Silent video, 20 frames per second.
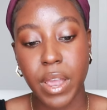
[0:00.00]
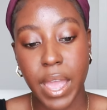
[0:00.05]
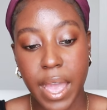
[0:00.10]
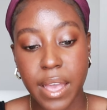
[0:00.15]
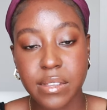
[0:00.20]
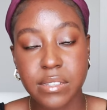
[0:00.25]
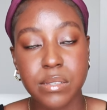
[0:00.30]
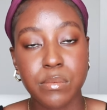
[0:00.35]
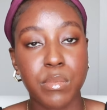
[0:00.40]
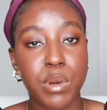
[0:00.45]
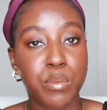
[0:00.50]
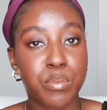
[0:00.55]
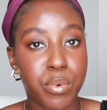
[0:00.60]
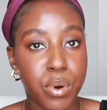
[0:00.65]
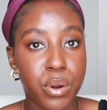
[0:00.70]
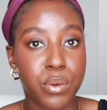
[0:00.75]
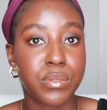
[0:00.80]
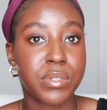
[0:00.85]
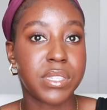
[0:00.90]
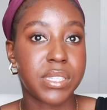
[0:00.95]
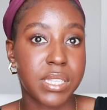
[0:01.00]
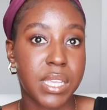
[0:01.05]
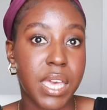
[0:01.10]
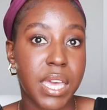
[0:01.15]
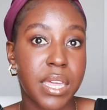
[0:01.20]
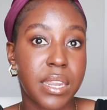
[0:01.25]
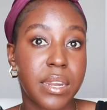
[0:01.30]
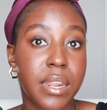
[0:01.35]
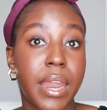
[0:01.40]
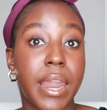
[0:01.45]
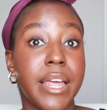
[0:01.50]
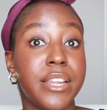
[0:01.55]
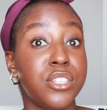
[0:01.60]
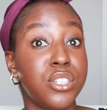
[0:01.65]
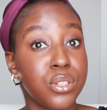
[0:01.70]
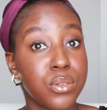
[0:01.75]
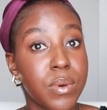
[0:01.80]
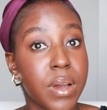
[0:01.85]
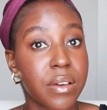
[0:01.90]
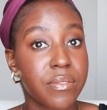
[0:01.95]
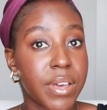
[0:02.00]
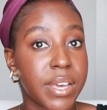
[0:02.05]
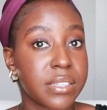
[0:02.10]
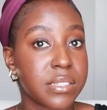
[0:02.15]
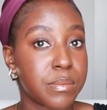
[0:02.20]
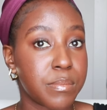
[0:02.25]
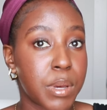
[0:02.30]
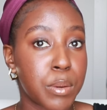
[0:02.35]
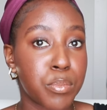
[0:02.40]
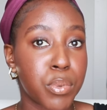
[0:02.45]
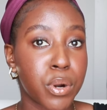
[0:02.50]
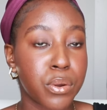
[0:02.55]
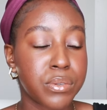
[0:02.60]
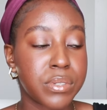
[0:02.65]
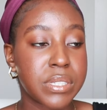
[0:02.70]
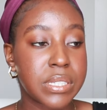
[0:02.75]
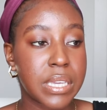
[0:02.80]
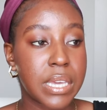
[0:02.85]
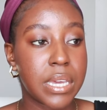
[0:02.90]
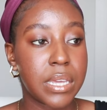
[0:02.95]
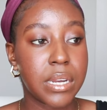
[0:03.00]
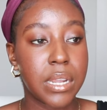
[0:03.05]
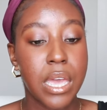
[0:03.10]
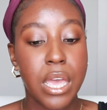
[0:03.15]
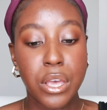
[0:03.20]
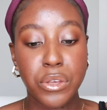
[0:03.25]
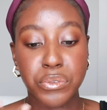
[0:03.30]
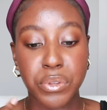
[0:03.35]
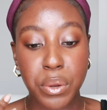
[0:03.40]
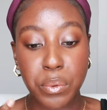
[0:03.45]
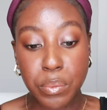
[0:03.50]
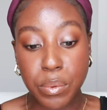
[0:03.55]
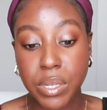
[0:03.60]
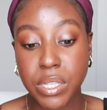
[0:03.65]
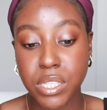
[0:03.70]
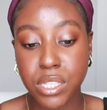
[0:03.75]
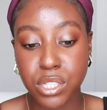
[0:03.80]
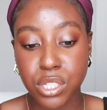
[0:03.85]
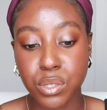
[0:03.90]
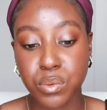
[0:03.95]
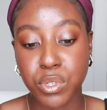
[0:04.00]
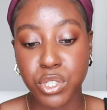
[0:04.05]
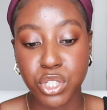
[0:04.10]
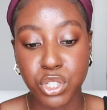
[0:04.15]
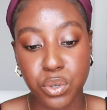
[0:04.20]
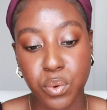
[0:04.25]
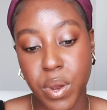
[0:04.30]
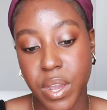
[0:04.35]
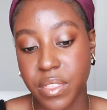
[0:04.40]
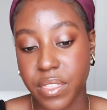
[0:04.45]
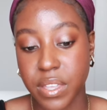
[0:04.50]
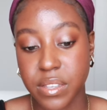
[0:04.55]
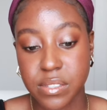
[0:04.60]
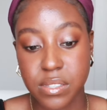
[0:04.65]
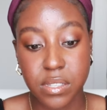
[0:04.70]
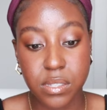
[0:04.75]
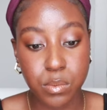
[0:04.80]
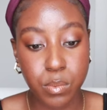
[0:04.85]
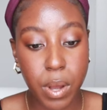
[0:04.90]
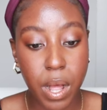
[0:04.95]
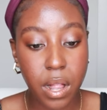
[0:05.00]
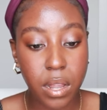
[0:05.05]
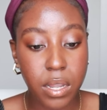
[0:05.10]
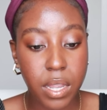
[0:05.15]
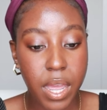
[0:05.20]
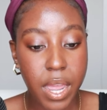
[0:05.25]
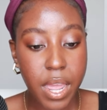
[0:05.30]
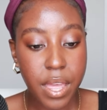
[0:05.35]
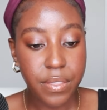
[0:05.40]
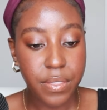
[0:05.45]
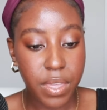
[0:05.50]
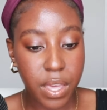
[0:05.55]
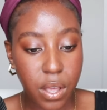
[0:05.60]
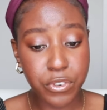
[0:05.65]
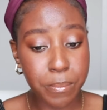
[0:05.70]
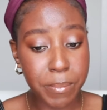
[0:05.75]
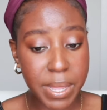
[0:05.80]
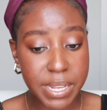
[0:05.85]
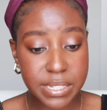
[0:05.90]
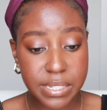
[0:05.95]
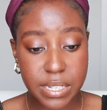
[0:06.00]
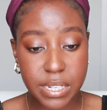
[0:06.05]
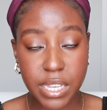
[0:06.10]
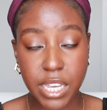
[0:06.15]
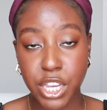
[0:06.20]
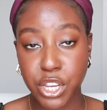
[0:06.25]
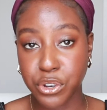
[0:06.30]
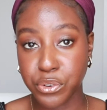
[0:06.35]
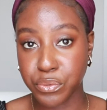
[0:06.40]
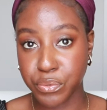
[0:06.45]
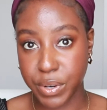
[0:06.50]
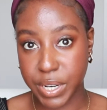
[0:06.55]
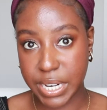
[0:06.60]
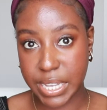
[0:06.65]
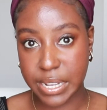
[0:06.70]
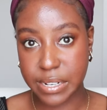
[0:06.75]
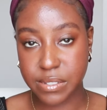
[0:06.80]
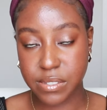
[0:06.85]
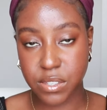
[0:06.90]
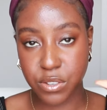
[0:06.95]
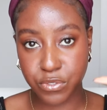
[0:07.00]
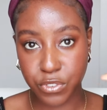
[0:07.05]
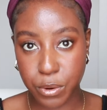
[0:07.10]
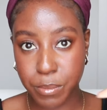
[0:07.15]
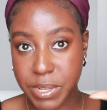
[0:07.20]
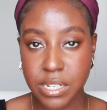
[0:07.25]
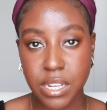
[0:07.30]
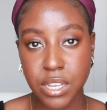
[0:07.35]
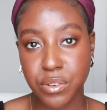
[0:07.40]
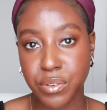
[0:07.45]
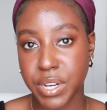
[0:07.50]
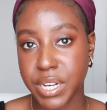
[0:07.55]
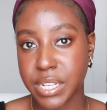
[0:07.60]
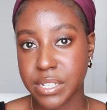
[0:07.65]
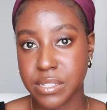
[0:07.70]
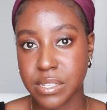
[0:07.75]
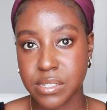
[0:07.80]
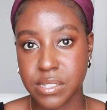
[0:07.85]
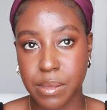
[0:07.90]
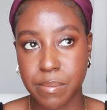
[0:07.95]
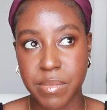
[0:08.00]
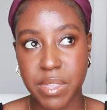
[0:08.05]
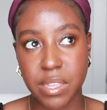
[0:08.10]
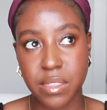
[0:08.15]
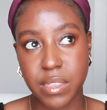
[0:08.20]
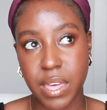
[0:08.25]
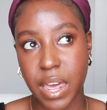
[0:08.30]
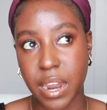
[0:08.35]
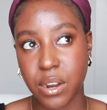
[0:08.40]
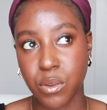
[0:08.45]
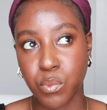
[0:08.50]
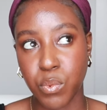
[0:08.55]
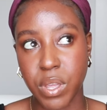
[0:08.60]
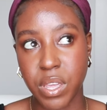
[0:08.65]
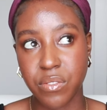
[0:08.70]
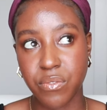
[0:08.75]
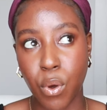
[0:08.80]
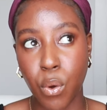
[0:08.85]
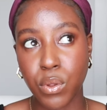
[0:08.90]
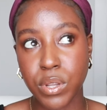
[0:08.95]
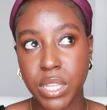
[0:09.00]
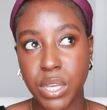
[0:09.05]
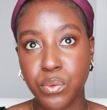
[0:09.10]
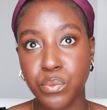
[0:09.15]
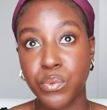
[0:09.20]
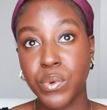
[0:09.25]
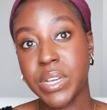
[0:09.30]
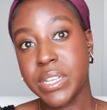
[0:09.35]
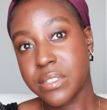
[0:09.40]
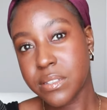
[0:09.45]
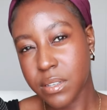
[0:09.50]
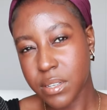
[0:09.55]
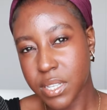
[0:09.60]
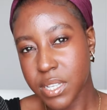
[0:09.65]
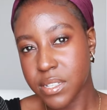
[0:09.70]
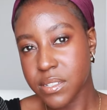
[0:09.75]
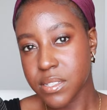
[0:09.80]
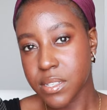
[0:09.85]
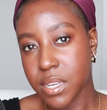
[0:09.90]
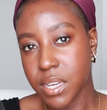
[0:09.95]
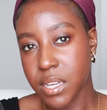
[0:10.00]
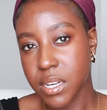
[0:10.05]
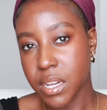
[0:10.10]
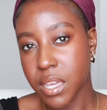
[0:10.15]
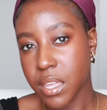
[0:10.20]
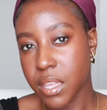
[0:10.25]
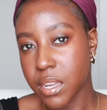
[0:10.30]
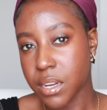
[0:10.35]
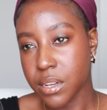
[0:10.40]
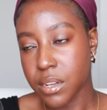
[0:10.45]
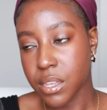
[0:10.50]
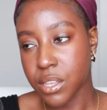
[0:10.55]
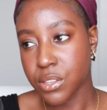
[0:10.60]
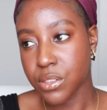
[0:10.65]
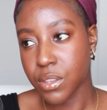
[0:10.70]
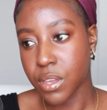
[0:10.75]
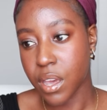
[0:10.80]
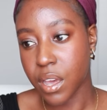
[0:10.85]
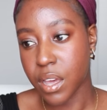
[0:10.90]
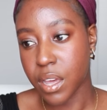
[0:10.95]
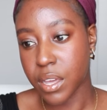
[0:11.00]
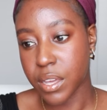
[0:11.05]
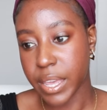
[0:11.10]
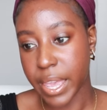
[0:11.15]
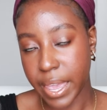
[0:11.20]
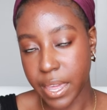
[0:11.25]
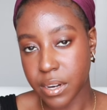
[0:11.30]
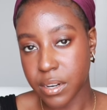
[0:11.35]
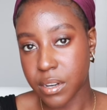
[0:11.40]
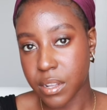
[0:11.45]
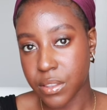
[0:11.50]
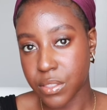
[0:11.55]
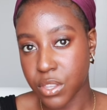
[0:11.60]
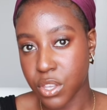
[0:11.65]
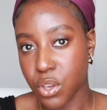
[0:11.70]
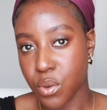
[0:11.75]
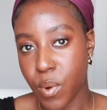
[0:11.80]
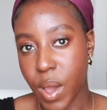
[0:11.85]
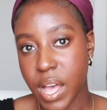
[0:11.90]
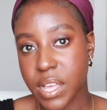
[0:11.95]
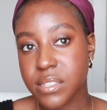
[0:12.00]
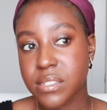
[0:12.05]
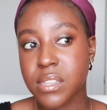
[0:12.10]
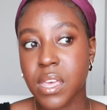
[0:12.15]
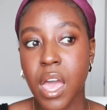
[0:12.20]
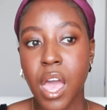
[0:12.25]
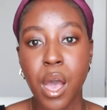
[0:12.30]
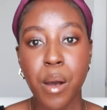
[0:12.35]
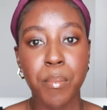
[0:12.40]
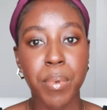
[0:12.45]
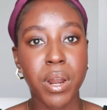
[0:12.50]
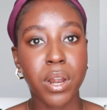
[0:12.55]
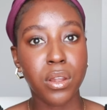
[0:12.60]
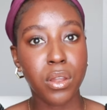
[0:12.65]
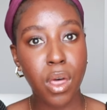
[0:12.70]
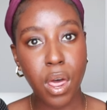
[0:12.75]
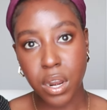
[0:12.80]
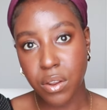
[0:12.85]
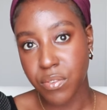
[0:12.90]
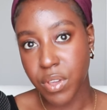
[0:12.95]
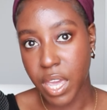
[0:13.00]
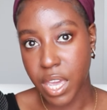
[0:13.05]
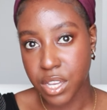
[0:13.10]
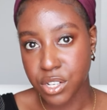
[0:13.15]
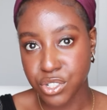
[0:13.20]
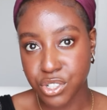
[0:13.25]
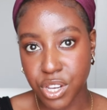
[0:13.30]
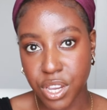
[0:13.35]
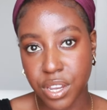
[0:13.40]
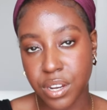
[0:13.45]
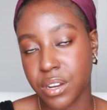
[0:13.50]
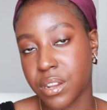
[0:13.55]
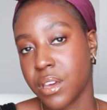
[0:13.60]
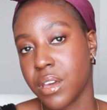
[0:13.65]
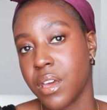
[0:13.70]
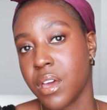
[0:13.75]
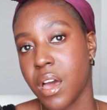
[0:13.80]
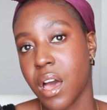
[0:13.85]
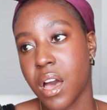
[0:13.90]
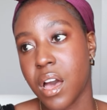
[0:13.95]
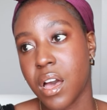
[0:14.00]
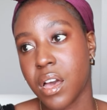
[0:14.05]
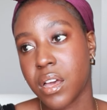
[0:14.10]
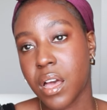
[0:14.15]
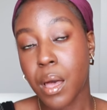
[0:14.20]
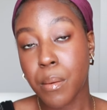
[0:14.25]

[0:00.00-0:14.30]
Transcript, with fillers: good for eczema-prone skin. And I do have eczema-prone skin, so I really do enjoy this as well. For their fermented ingredients is something that we've only recently seen in Canada and the US, but a lot of Asian